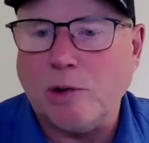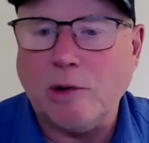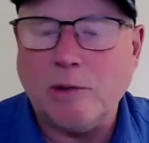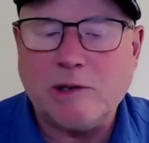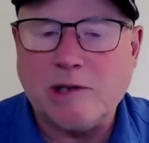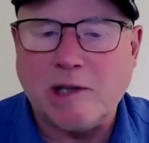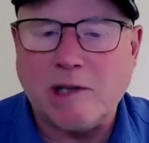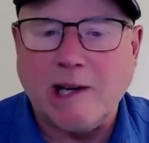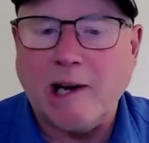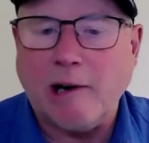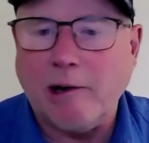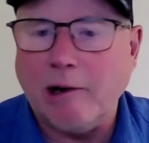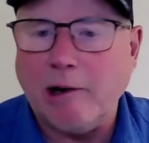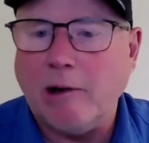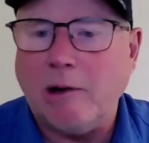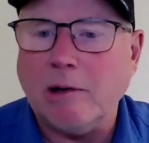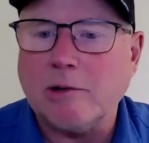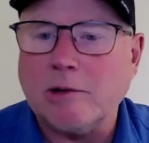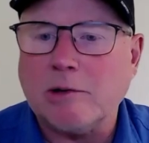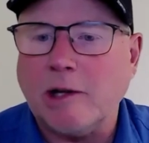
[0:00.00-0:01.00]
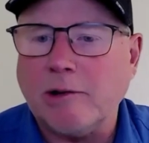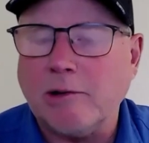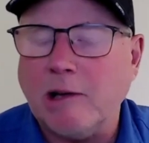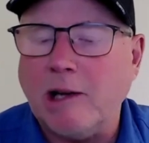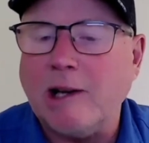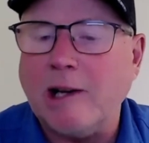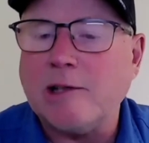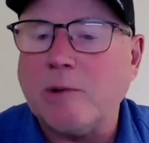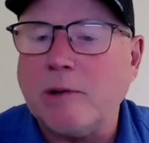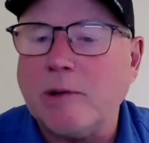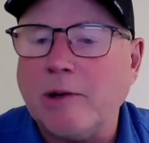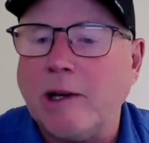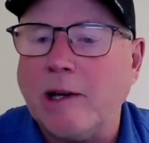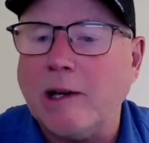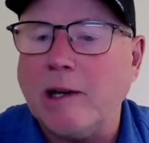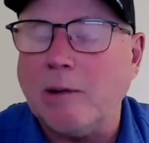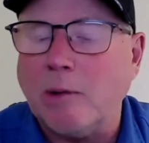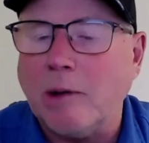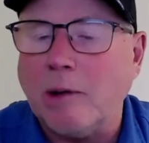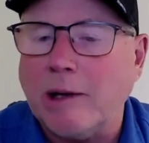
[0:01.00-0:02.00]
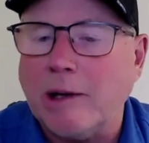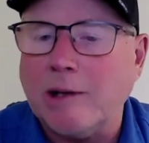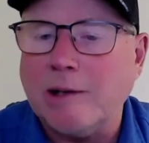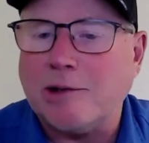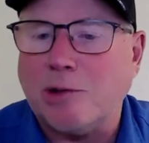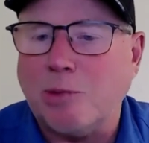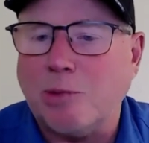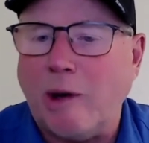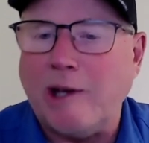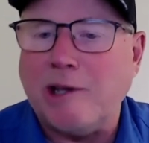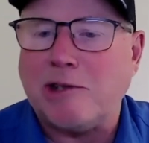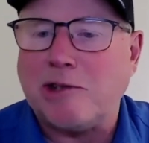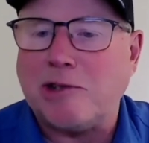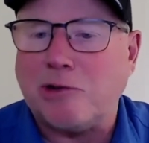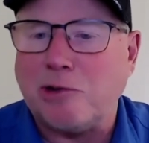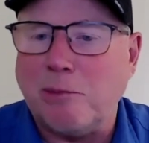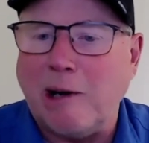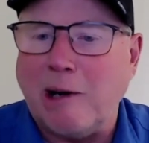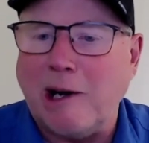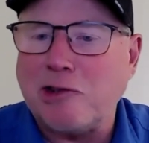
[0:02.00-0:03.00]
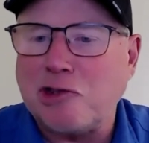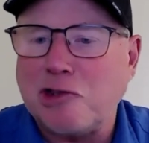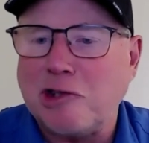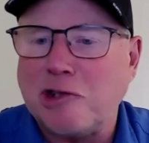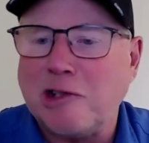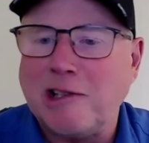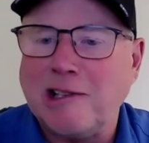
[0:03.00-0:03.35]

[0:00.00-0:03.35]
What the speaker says: who wants to carry all those other lines with you anyway? It weighs too much.